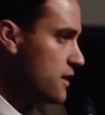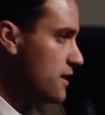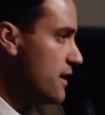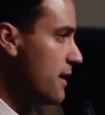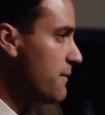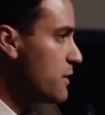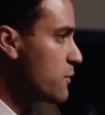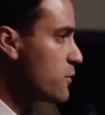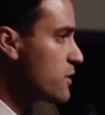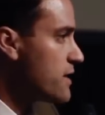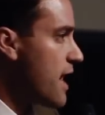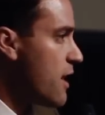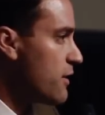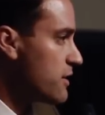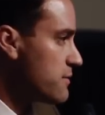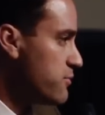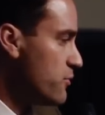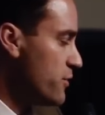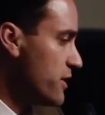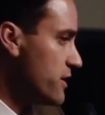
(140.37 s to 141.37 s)
I mean, we're now at
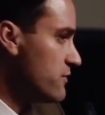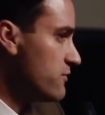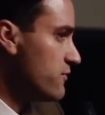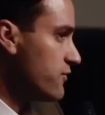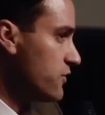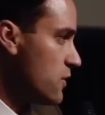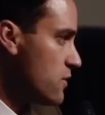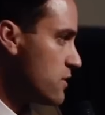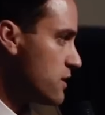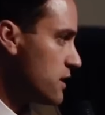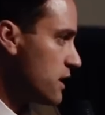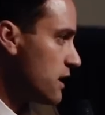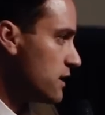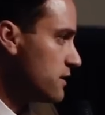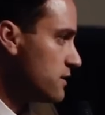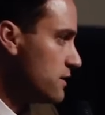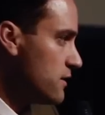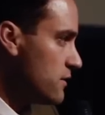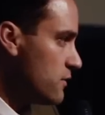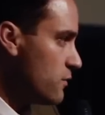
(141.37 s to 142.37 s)
a point in Florida
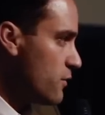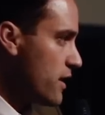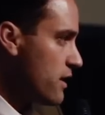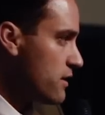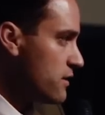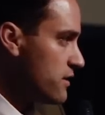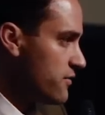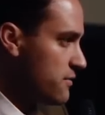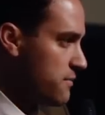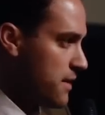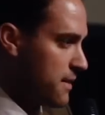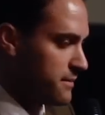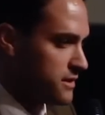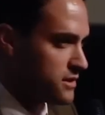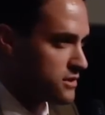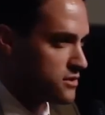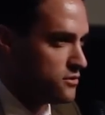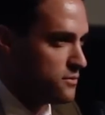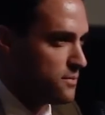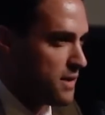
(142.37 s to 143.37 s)
where if Amendment
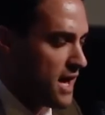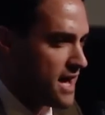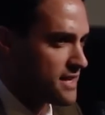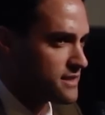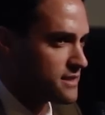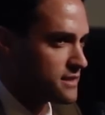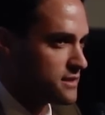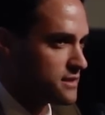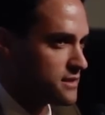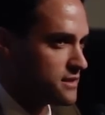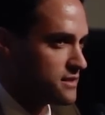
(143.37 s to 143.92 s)
2 passes,